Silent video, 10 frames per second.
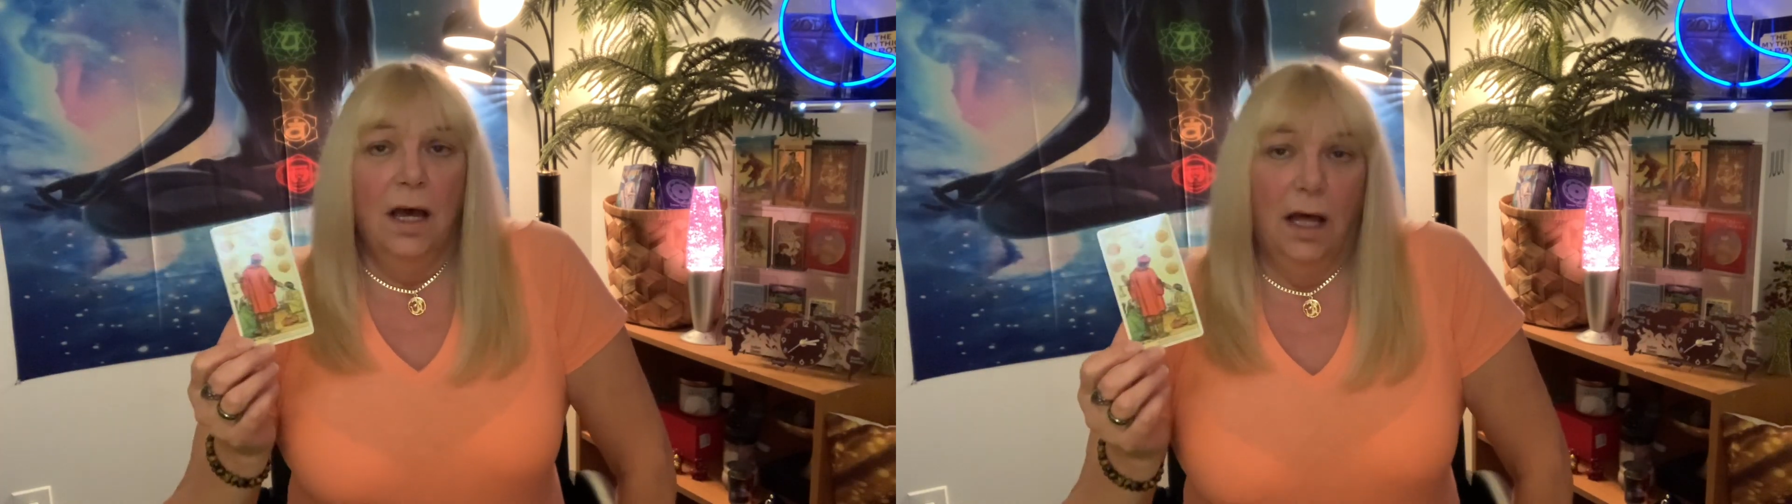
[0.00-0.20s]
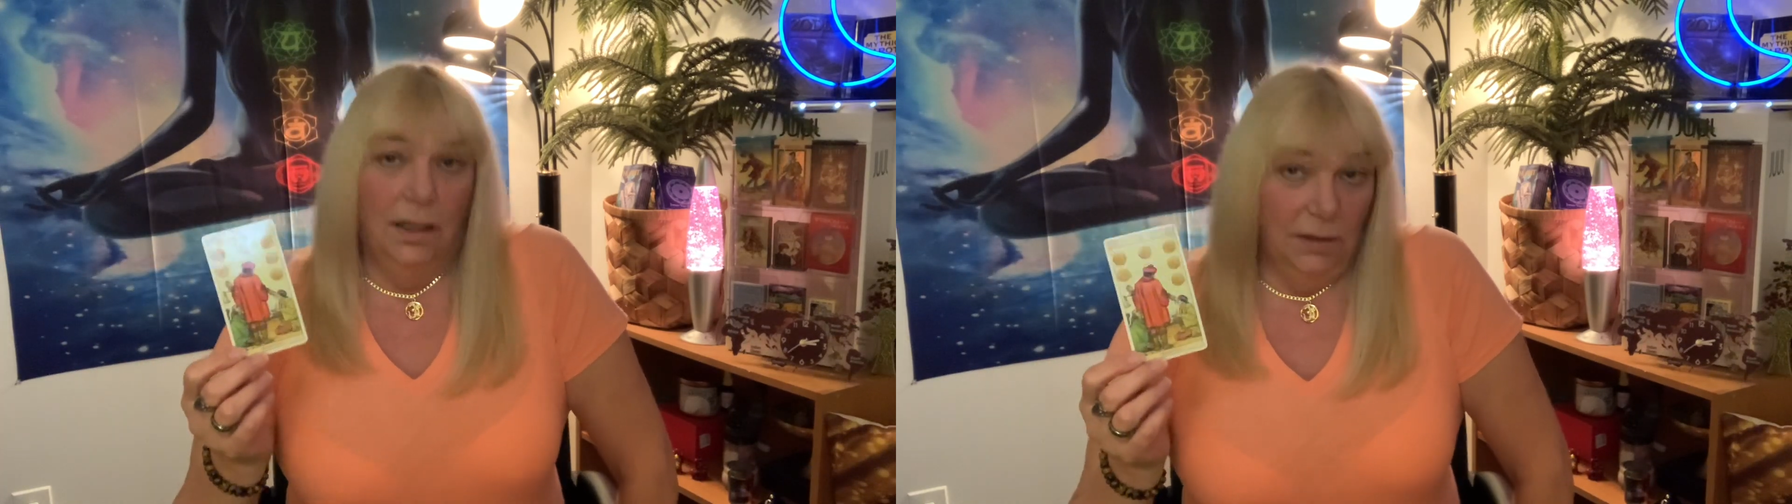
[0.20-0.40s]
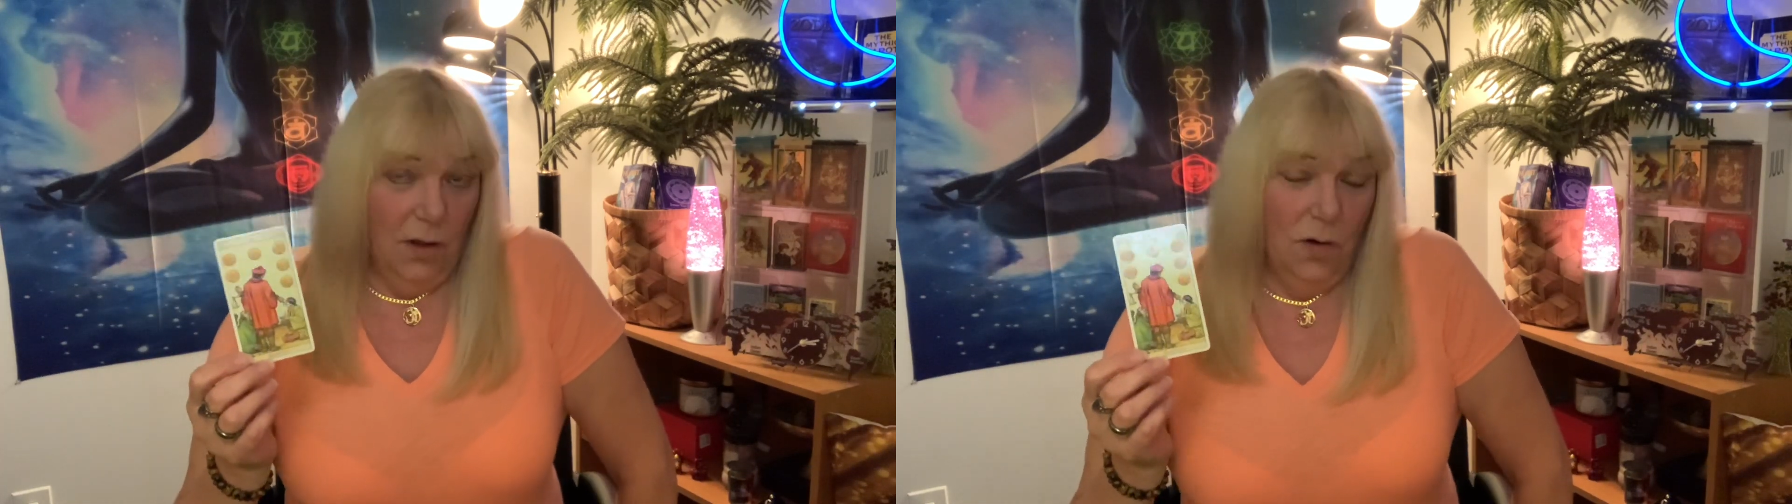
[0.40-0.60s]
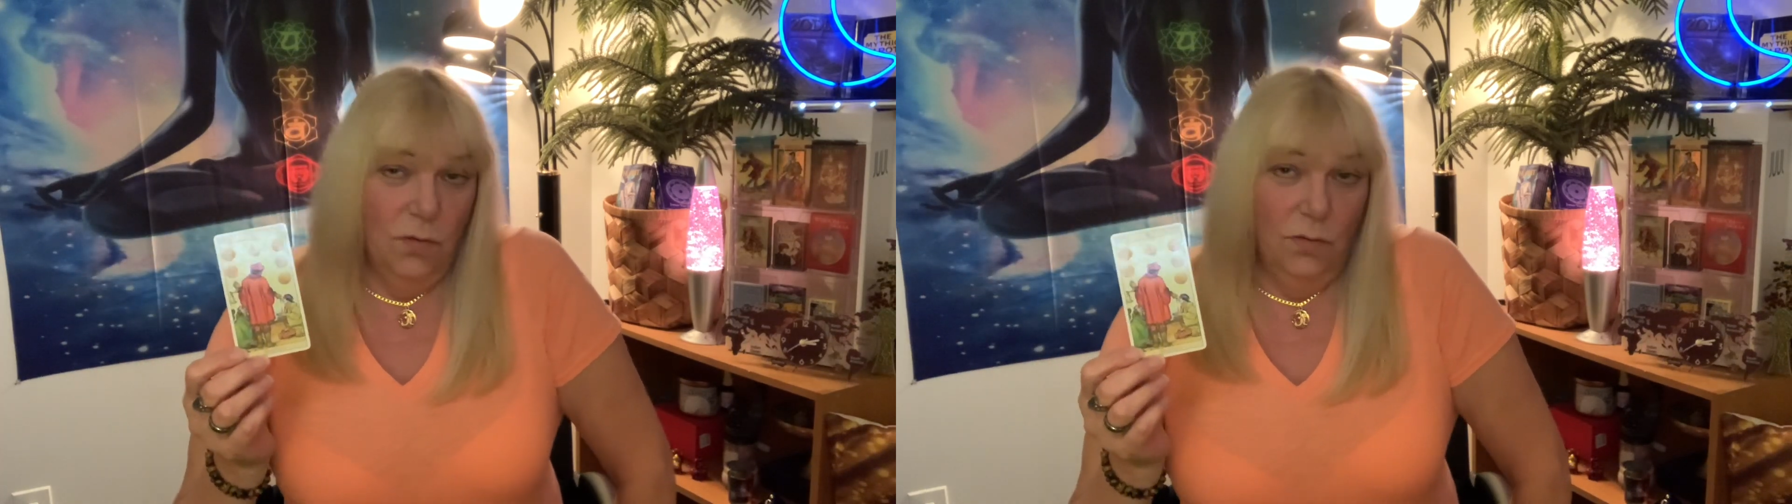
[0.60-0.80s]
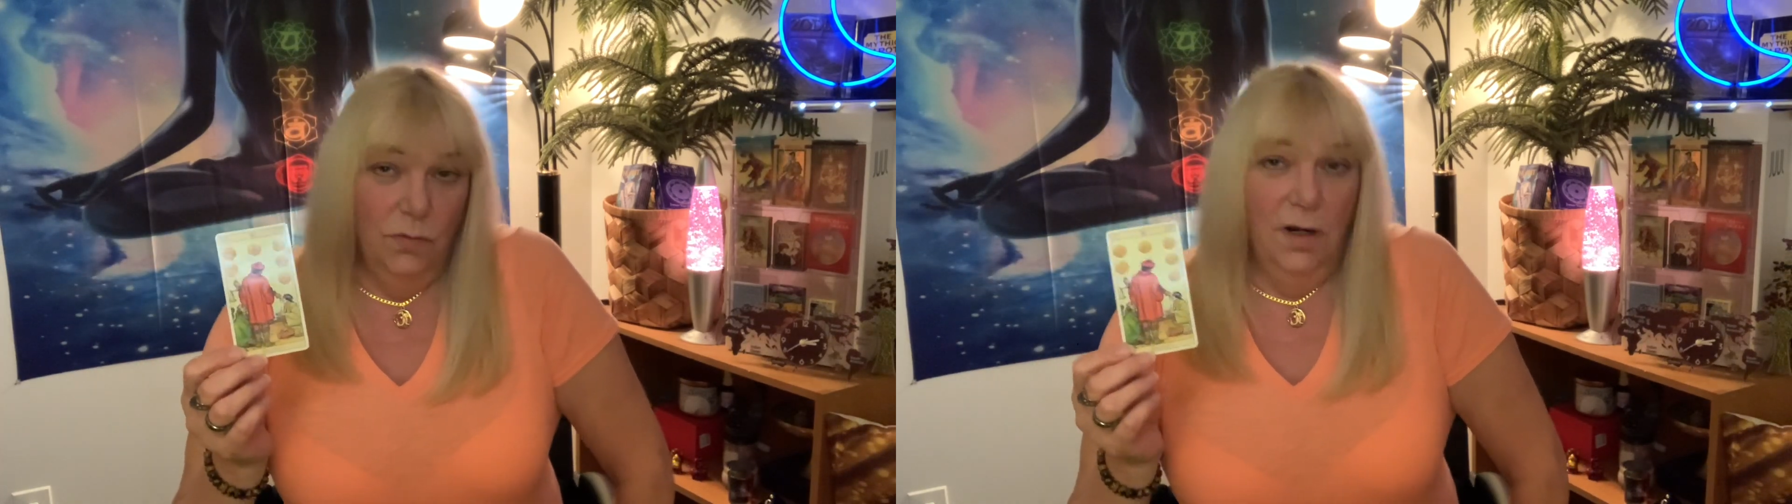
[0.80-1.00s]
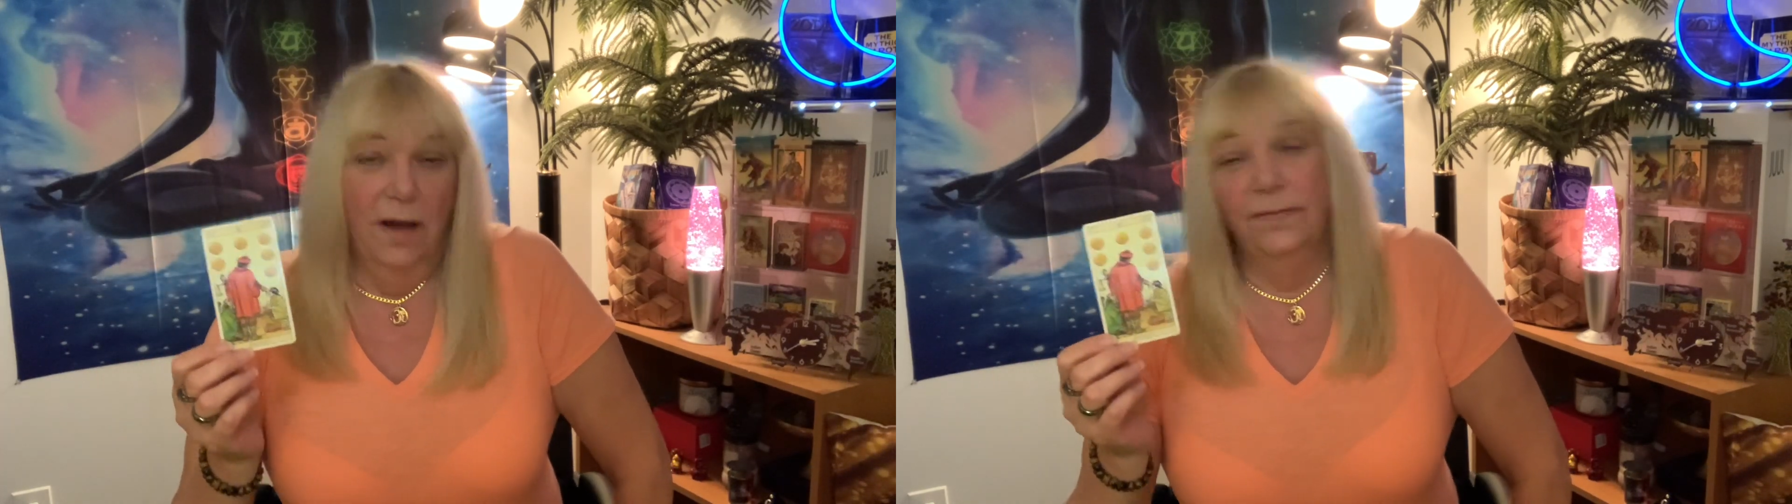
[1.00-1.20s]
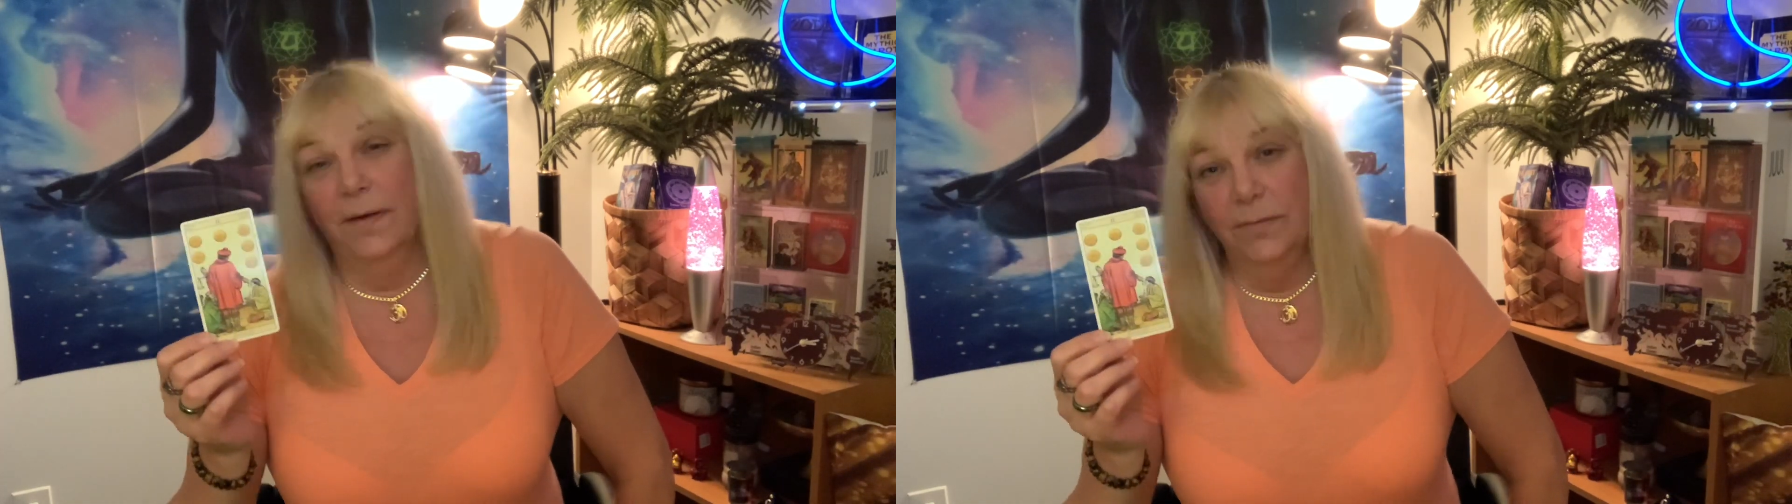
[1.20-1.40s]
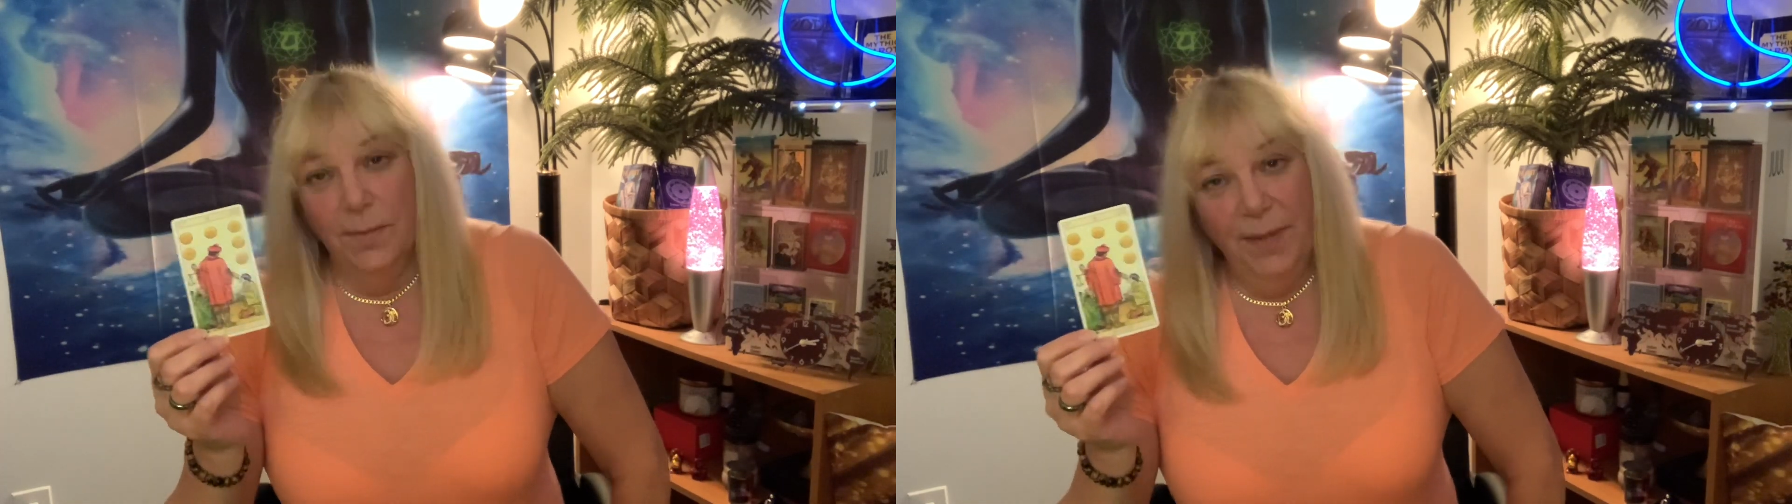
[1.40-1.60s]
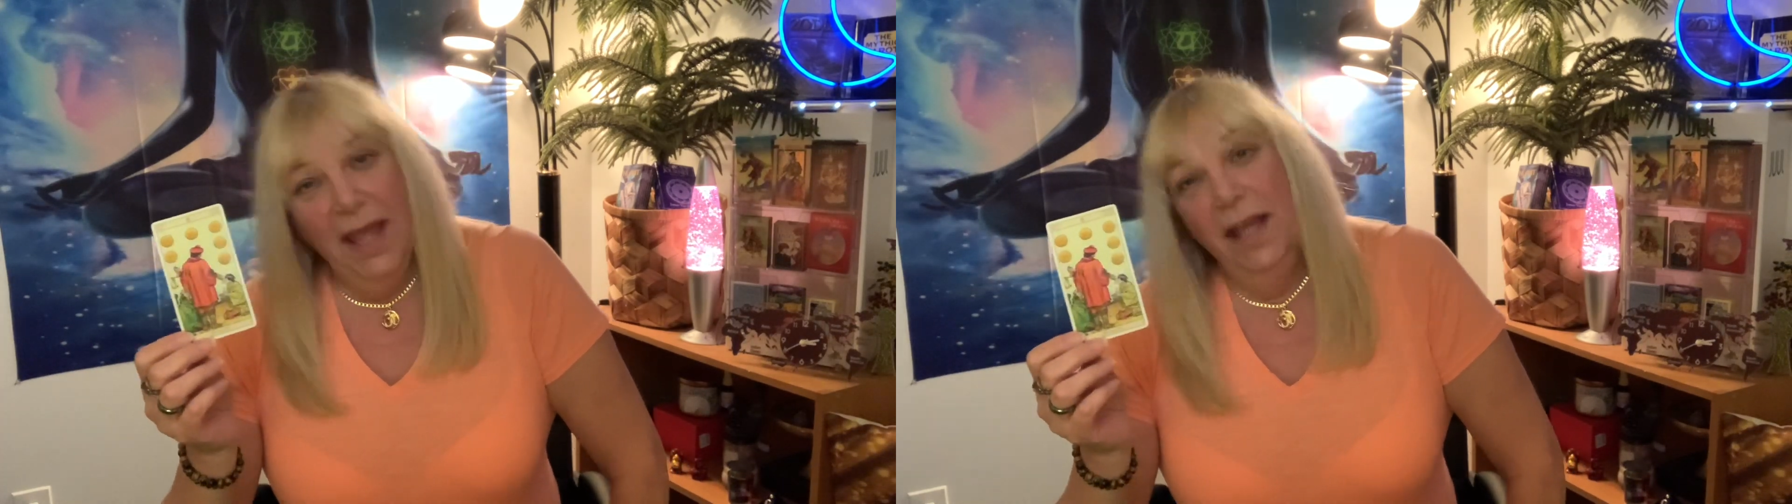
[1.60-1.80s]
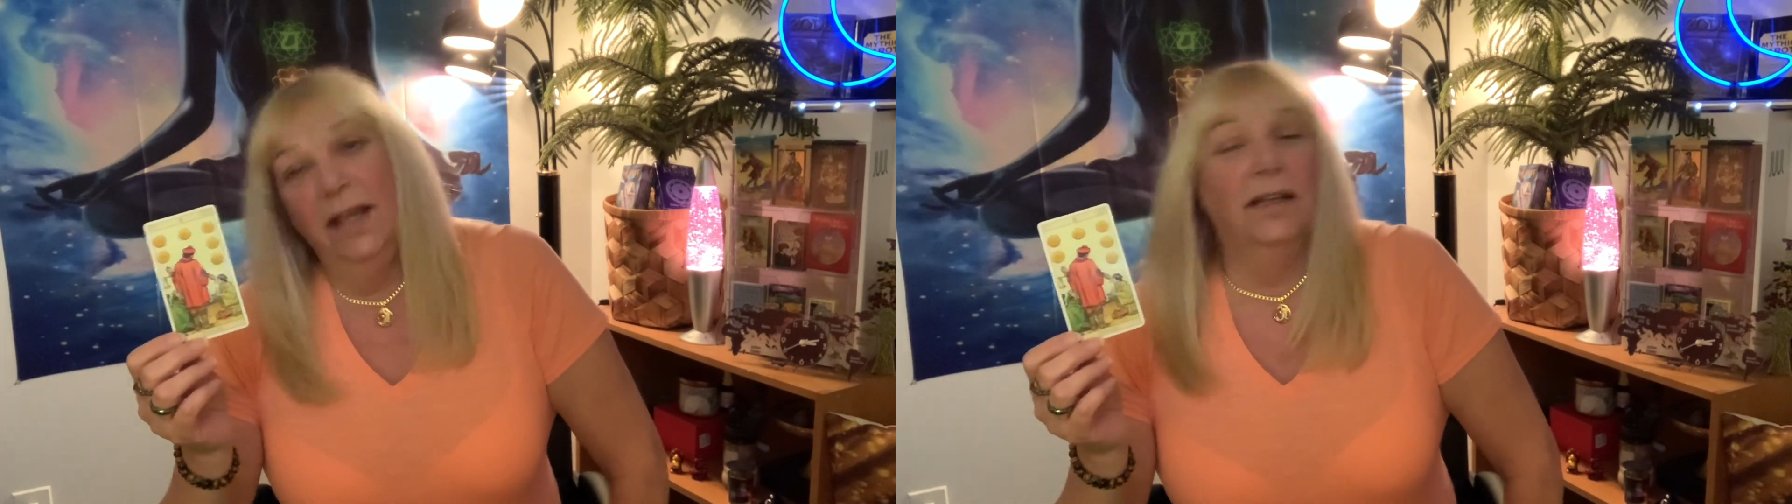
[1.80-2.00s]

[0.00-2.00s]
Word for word: a loan from the bank.